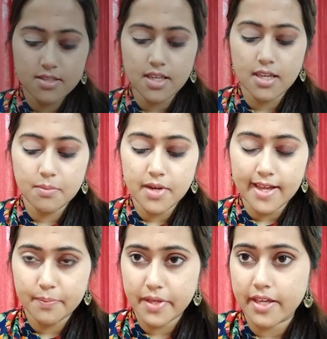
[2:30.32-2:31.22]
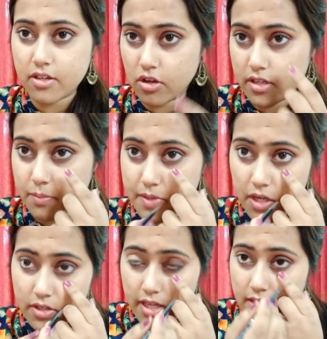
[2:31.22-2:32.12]
same Lakme Iconic
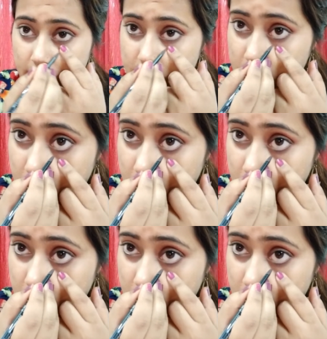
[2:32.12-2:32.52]
brown eyeliner,